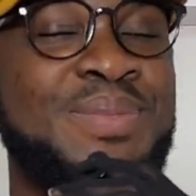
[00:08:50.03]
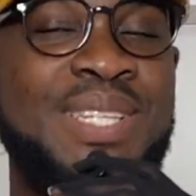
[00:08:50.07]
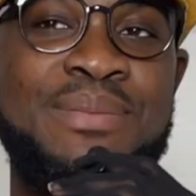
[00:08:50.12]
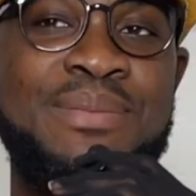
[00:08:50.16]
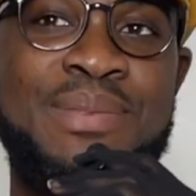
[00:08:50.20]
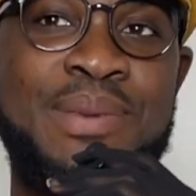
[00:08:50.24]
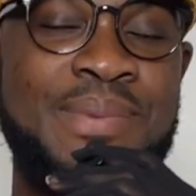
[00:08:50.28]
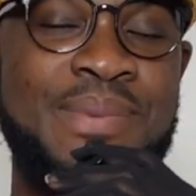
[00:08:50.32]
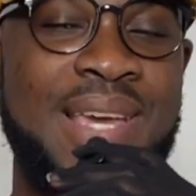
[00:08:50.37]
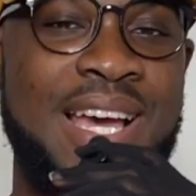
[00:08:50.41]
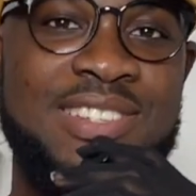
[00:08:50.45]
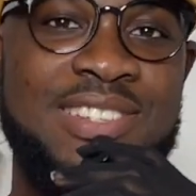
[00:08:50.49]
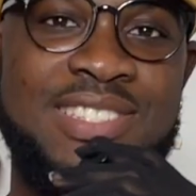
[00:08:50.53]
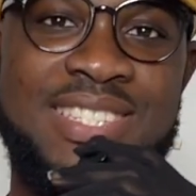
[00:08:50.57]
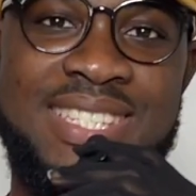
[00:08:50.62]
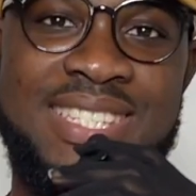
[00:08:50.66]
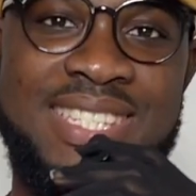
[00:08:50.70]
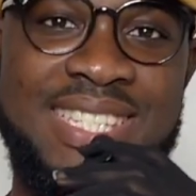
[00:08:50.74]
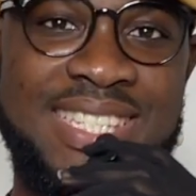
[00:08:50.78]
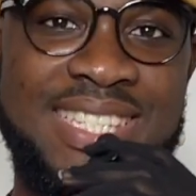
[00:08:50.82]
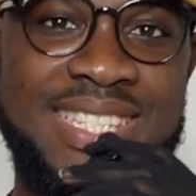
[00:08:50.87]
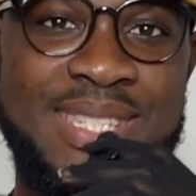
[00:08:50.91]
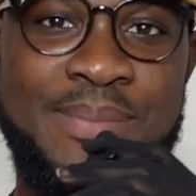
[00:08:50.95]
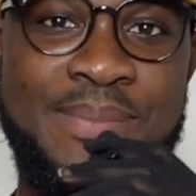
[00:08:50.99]
maybe I'll just
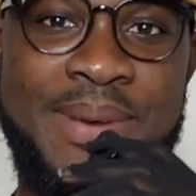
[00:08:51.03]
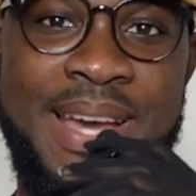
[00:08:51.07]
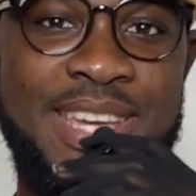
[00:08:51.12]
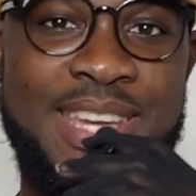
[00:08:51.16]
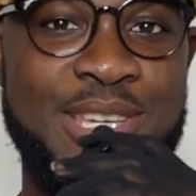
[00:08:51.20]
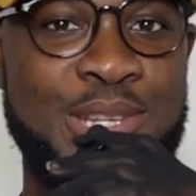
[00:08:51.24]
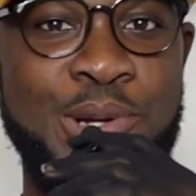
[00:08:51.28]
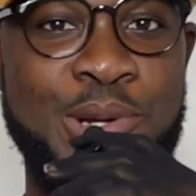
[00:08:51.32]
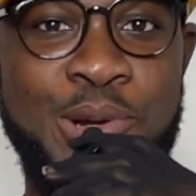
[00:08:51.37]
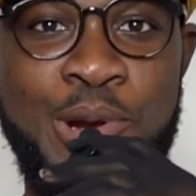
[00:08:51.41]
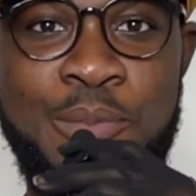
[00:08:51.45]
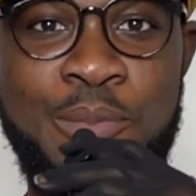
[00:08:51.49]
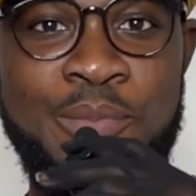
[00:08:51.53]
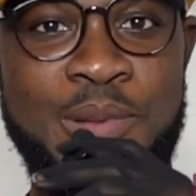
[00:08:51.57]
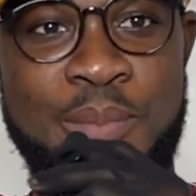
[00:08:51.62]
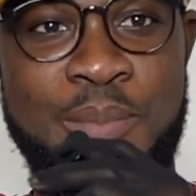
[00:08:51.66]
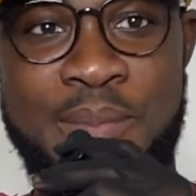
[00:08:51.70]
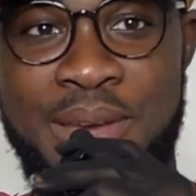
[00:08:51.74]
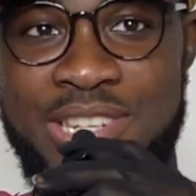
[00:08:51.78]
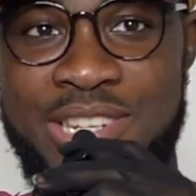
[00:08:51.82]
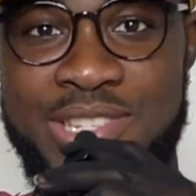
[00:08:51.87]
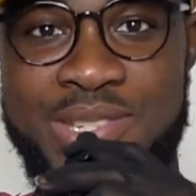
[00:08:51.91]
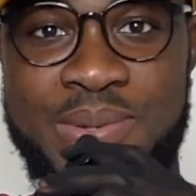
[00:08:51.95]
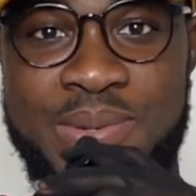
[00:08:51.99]
stick to my
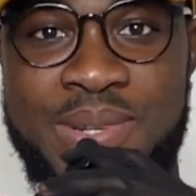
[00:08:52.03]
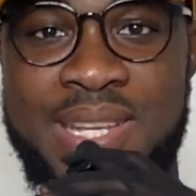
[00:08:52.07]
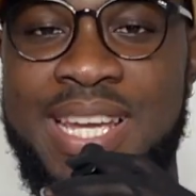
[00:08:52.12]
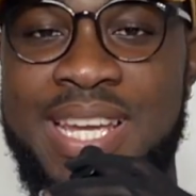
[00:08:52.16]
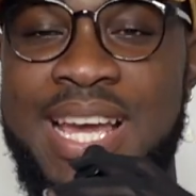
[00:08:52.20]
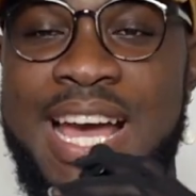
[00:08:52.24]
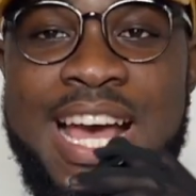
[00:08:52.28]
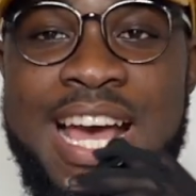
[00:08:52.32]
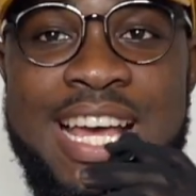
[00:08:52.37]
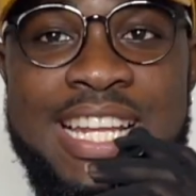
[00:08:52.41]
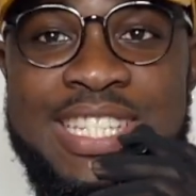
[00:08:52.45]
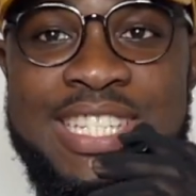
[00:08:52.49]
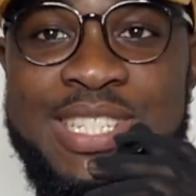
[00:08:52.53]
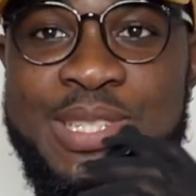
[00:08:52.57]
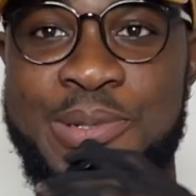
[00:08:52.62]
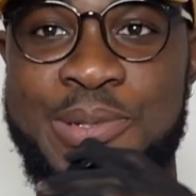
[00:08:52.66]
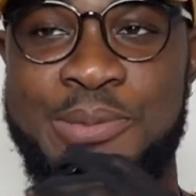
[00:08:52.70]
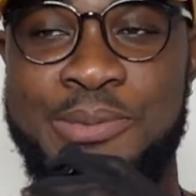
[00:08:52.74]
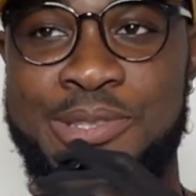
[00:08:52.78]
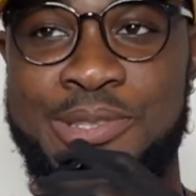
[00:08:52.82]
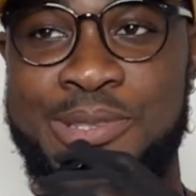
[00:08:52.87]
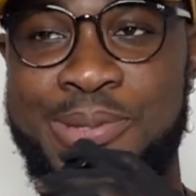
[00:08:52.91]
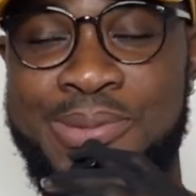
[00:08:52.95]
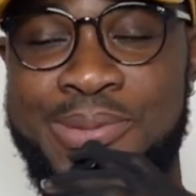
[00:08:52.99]
complementary and
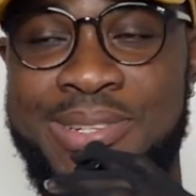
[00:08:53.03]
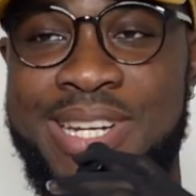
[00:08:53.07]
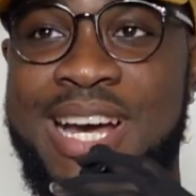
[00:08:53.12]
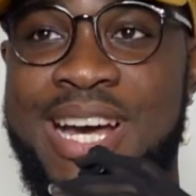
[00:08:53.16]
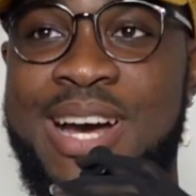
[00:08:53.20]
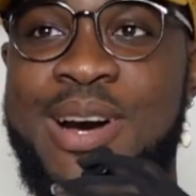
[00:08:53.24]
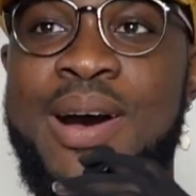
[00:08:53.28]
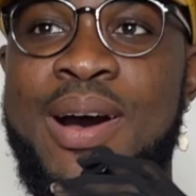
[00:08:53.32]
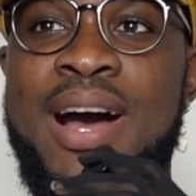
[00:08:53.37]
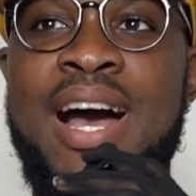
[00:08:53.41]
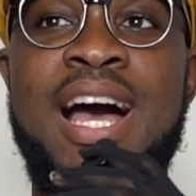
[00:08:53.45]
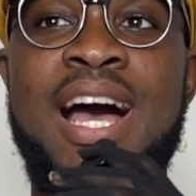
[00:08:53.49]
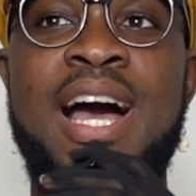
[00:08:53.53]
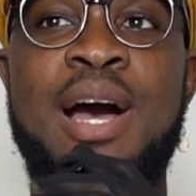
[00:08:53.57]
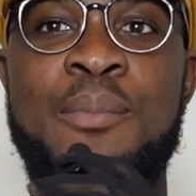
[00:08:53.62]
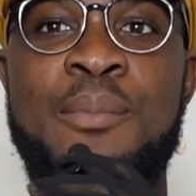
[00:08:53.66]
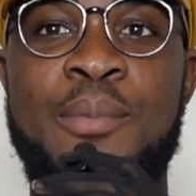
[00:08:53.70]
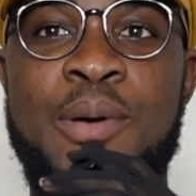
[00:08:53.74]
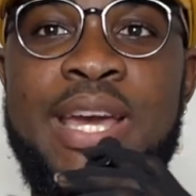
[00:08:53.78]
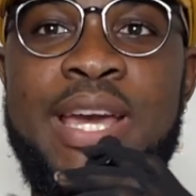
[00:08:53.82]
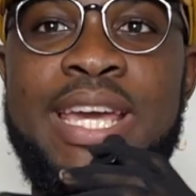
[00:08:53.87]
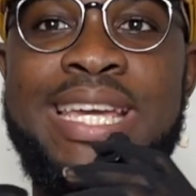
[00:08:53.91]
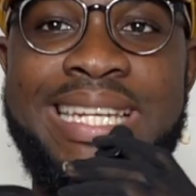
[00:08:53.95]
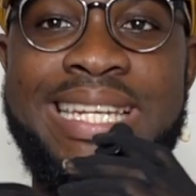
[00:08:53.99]
tonal.
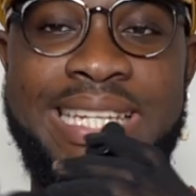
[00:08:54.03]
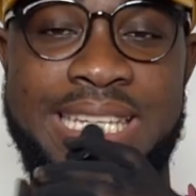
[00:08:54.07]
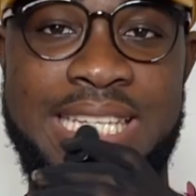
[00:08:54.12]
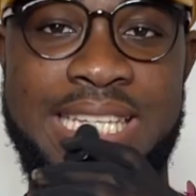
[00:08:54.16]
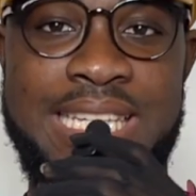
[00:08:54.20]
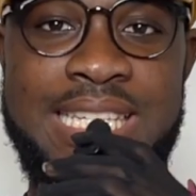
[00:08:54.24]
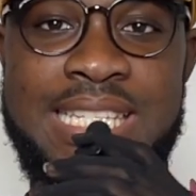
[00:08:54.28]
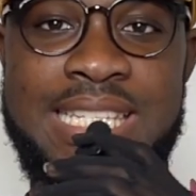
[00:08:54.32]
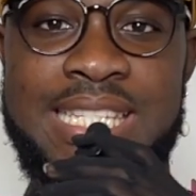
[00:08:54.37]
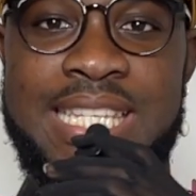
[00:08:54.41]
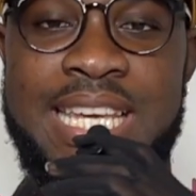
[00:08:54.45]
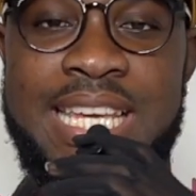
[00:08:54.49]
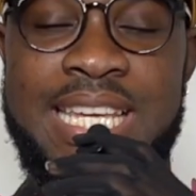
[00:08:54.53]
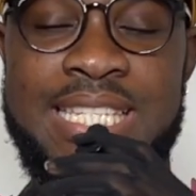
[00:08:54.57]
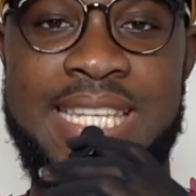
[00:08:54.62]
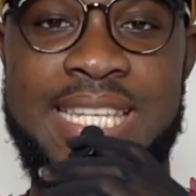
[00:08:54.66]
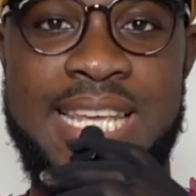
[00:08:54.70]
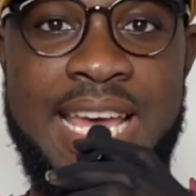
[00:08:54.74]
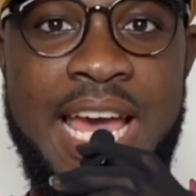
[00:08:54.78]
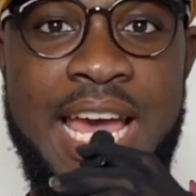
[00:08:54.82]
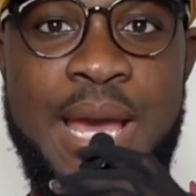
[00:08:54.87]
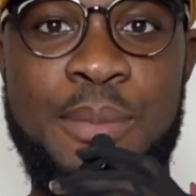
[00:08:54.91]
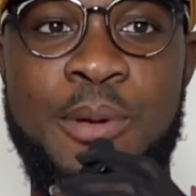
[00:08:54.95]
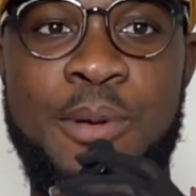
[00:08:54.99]
But it is a
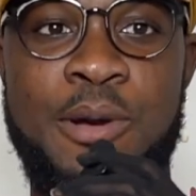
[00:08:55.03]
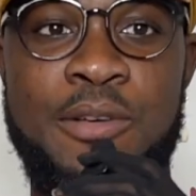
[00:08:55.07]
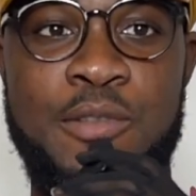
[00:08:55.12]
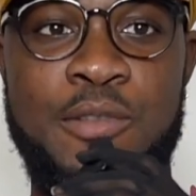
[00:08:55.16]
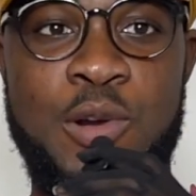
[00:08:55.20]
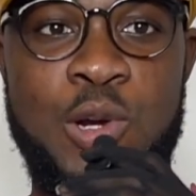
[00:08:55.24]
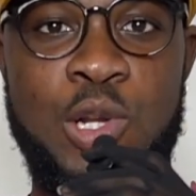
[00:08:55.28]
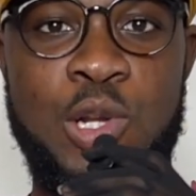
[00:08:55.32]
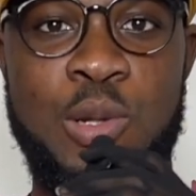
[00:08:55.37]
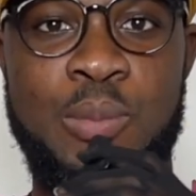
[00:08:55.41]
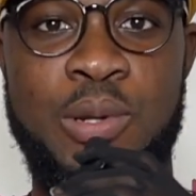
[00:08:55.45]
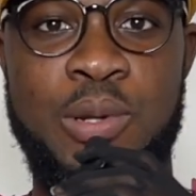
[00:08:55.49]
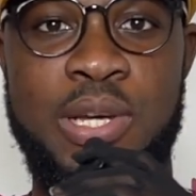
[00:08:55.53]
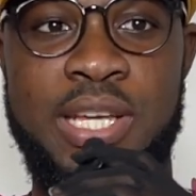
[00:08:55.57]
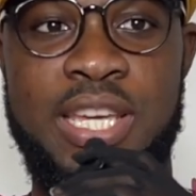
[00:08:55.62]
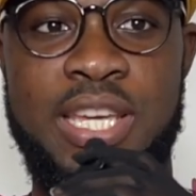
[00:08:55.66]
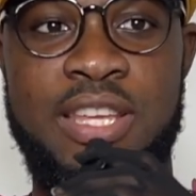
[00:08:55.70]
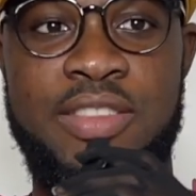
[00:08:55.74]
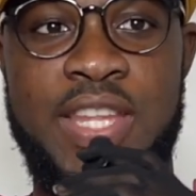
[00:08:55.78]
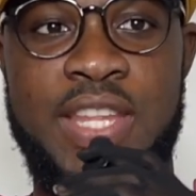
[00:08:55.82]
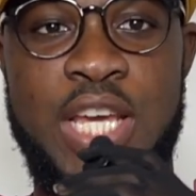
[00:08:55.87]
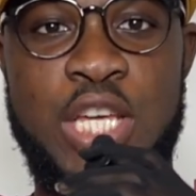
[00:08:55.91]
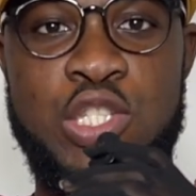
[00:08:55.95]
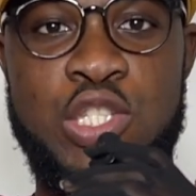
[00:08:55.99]
type of color
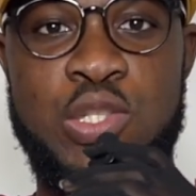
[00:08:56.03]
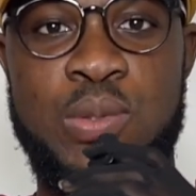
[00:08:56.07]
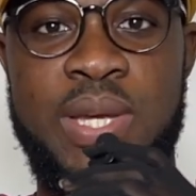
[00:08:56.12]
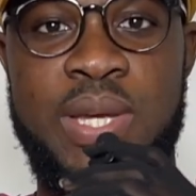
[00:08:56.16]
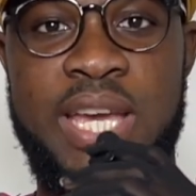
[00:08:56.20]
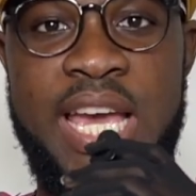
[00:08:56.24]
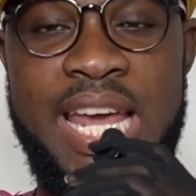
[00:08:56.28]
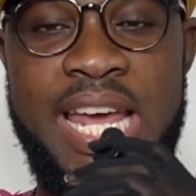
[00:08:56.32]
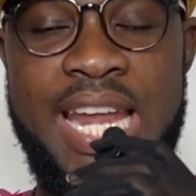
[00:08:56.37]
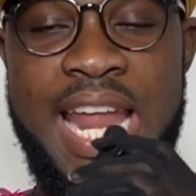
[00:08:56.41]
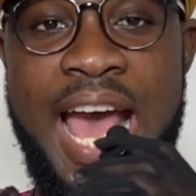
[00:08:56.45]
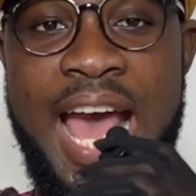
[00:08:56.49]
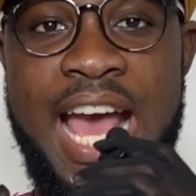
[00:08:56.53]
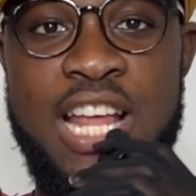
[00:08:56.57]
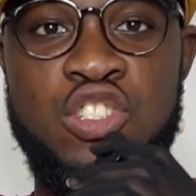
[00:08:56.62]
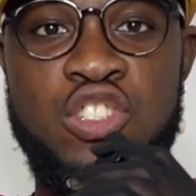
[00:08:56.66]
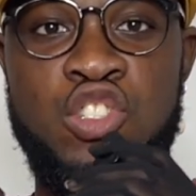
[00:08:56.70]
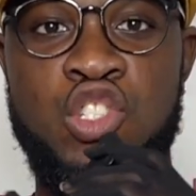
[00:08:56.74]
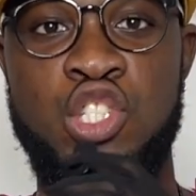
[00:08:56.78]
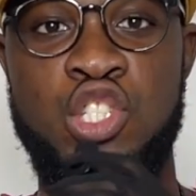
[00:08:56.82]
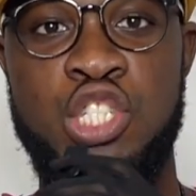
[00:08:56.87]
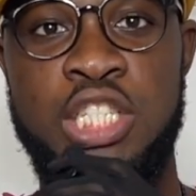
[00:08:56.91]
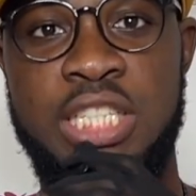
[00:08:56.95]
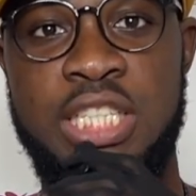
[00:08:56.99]
blocking that you can
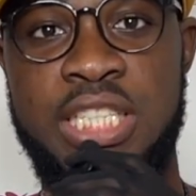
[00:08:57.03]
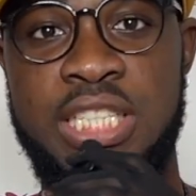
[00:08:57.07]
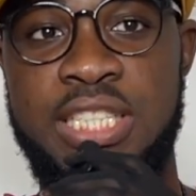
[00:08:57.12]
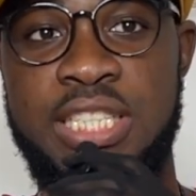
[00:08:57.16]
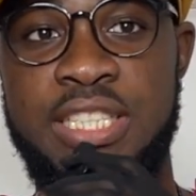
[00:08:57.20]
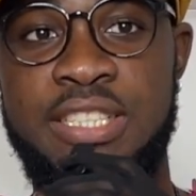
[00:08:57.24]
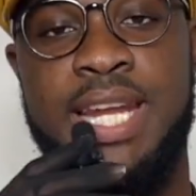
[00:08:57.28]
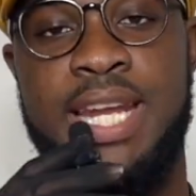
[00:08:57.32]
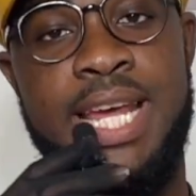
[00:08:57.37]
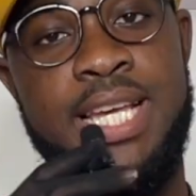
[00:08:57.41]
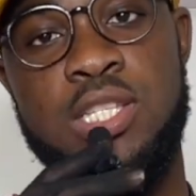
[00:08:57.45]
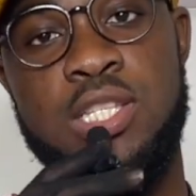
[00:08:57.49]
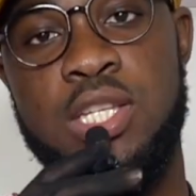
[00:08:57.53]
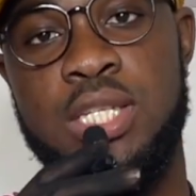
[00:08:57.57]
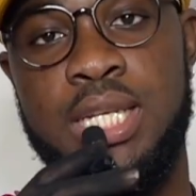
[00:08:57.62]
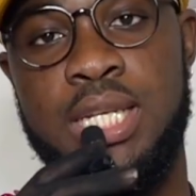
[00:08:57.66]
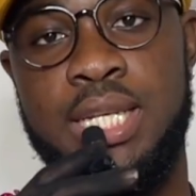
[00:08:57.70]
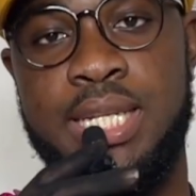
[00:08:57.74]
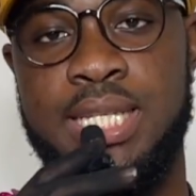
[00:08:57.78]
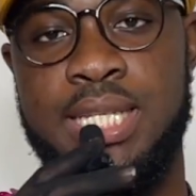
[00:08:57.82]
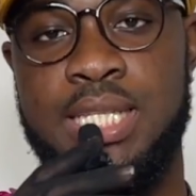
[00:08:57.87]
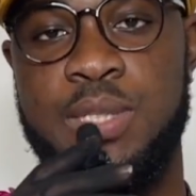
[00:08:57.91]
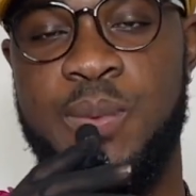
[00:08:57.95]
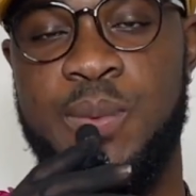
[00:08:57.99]
achieve. The next on the
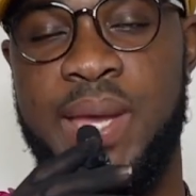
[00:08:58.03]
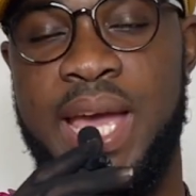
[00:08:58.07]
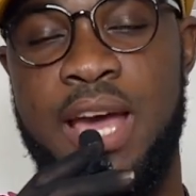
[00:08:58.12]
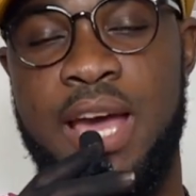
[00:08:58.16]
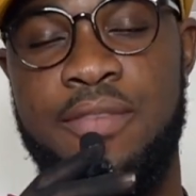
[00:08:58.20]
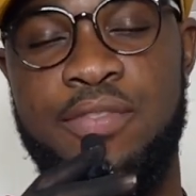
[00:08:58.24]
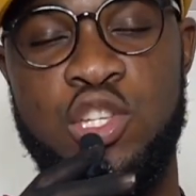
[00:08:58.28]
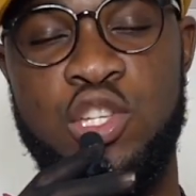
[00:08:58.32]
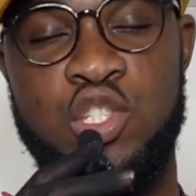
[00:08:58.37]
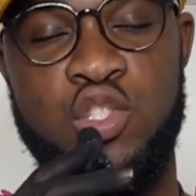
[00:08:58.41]
list, we have the